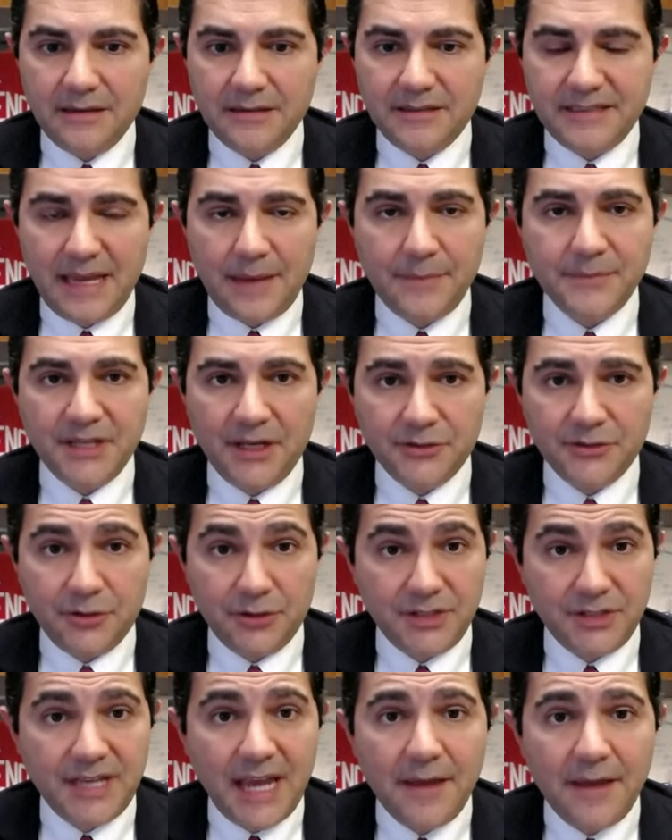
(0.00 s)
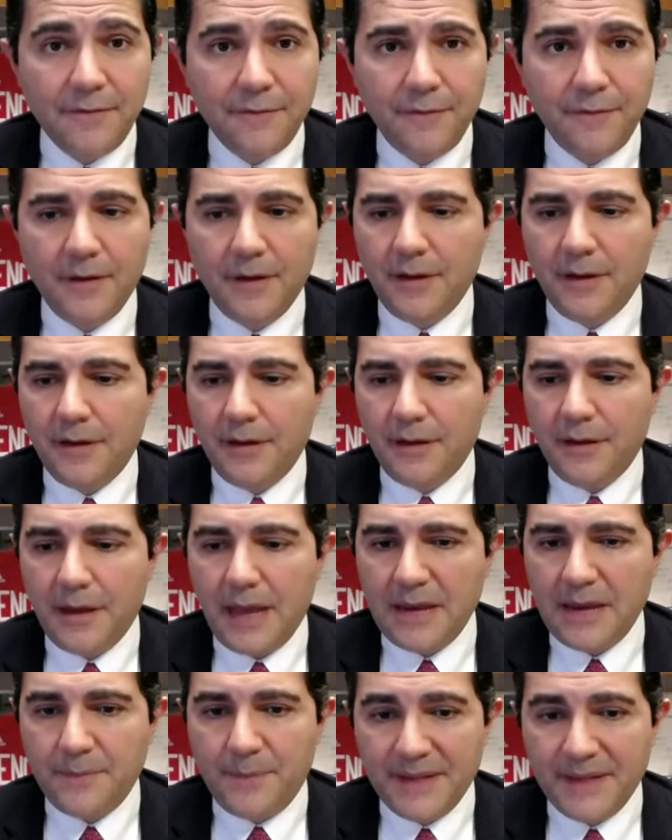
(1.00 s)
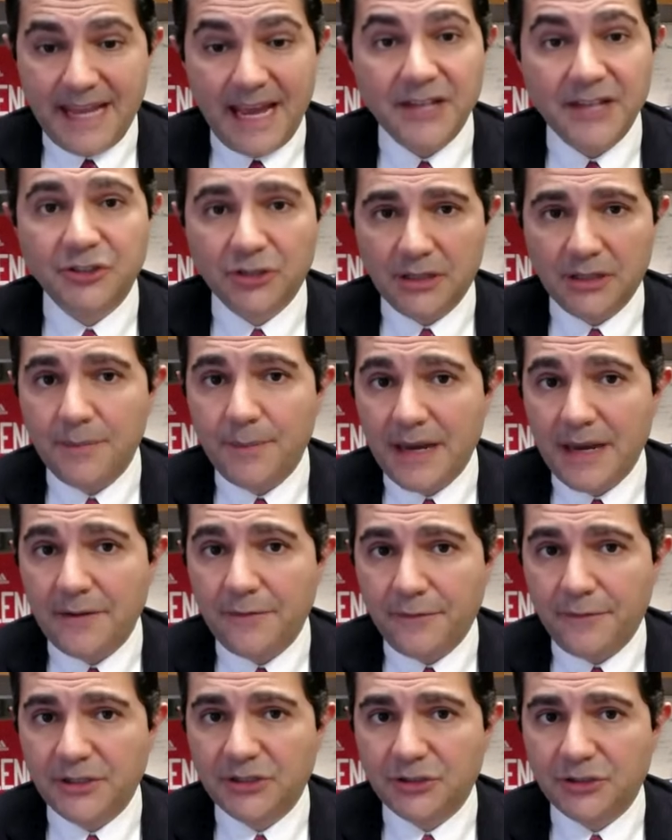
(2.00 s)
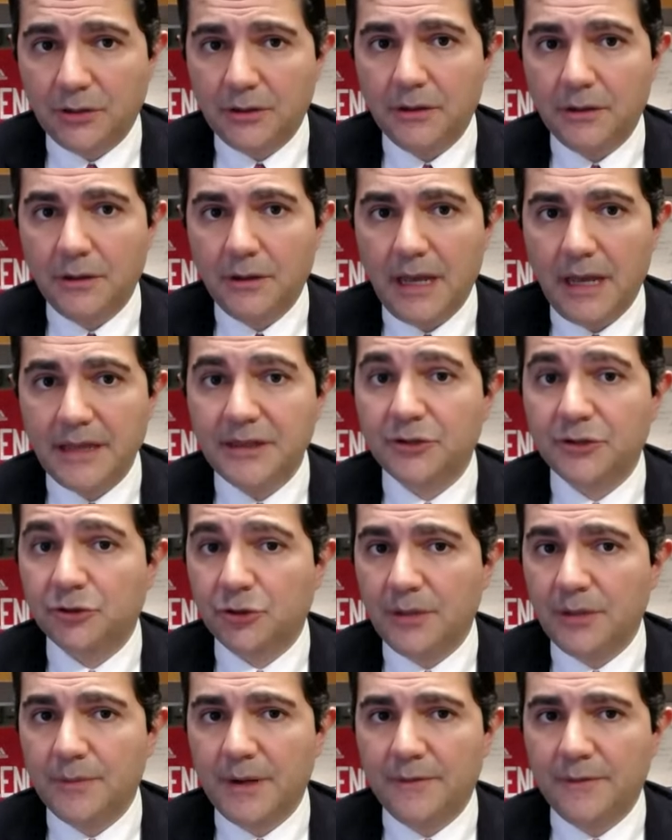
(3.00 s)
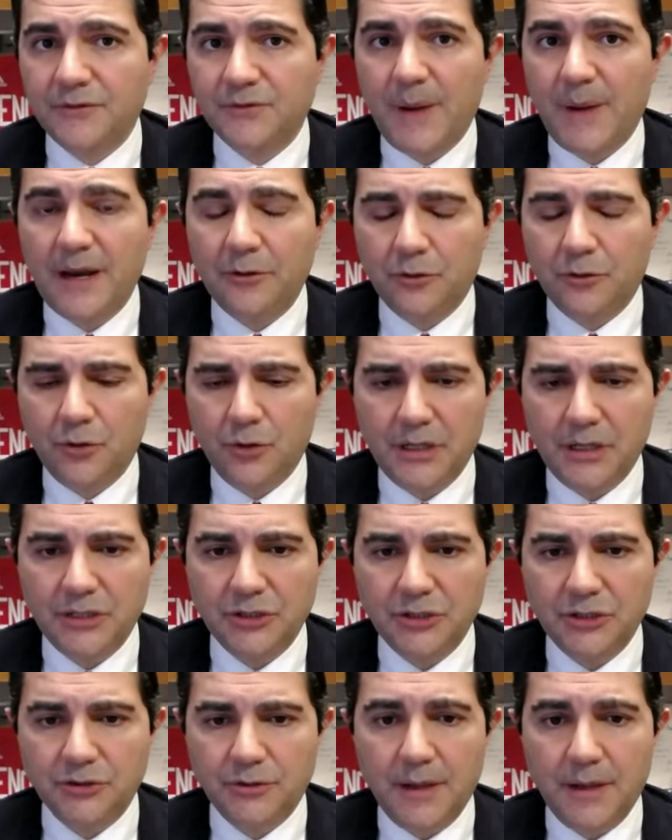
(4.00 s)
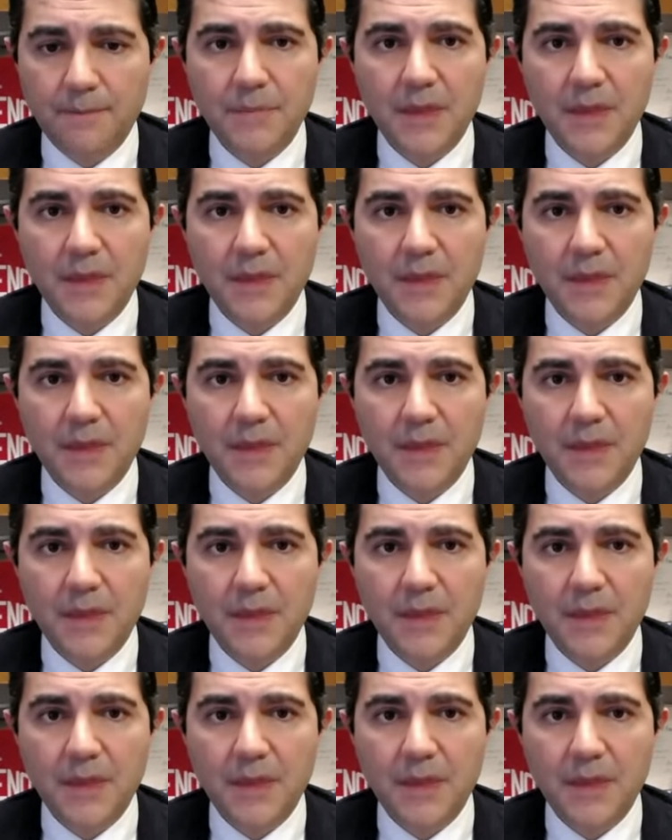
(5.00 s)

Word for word: stem cells are safe and potentially beneficial in the treatment of spinal cord injury.